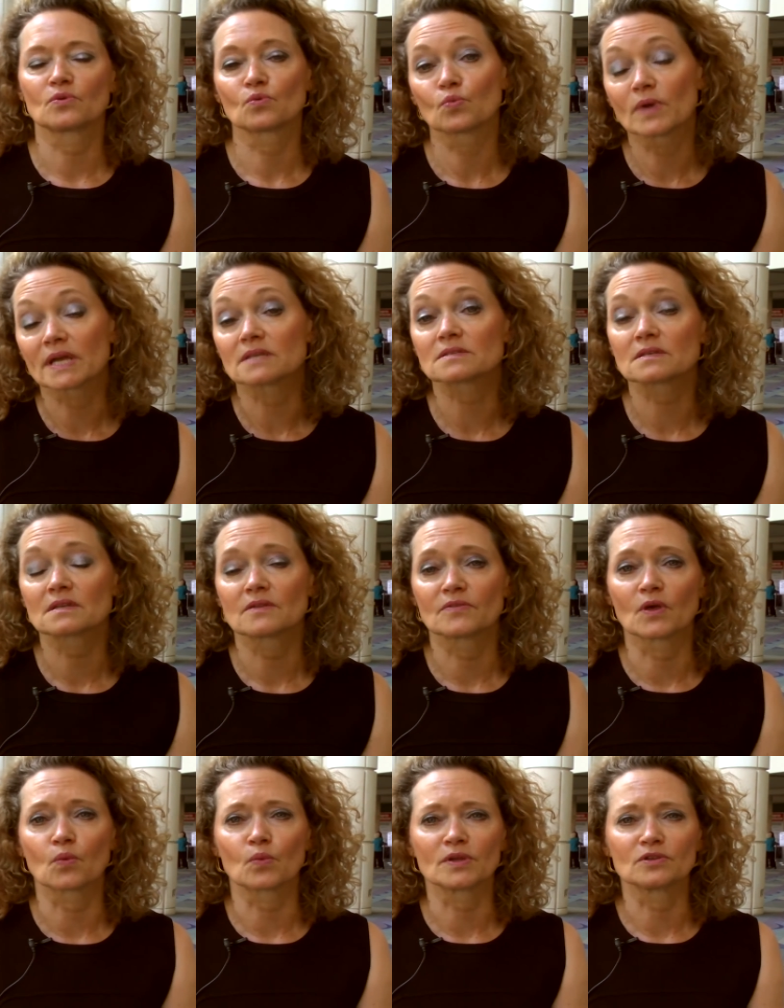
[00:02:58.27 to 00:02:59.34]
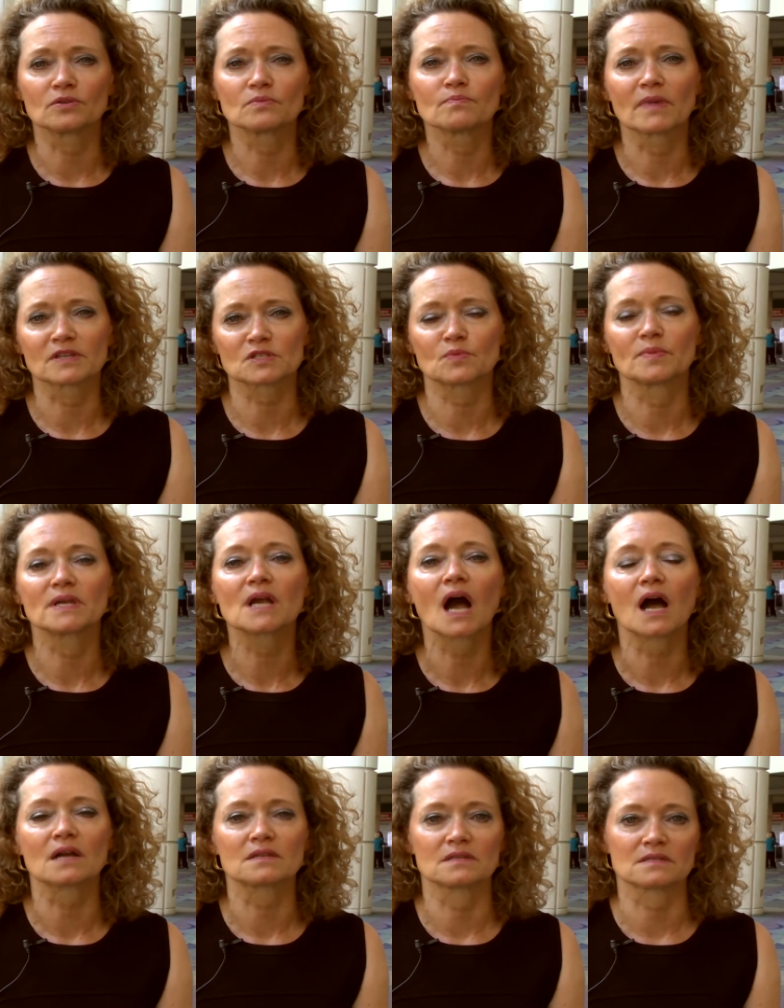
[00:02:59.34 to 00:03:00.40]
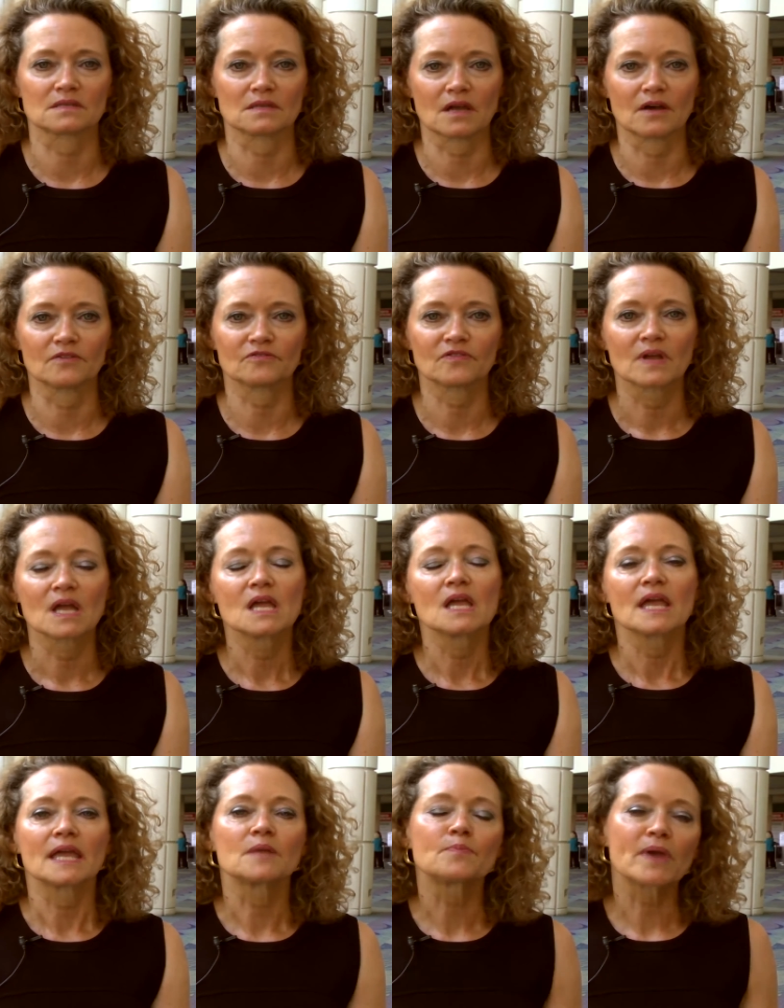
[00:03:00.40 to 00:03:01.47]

risk that we must be cognizant of. In